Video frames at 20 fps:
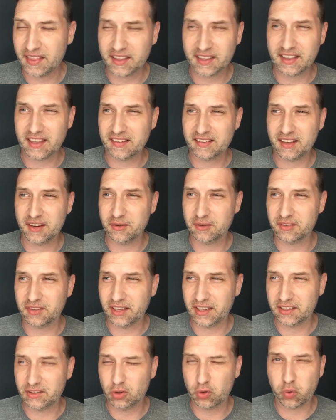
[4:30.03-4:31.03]
I think they said it was
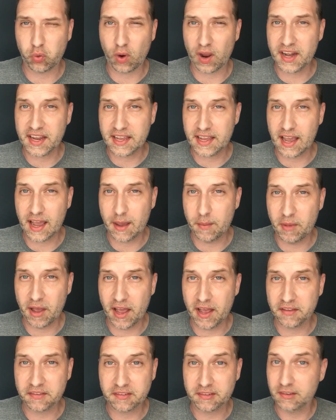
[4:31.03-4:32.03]
like 20
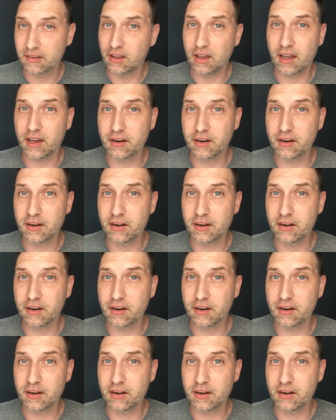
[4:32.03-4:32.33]
MS.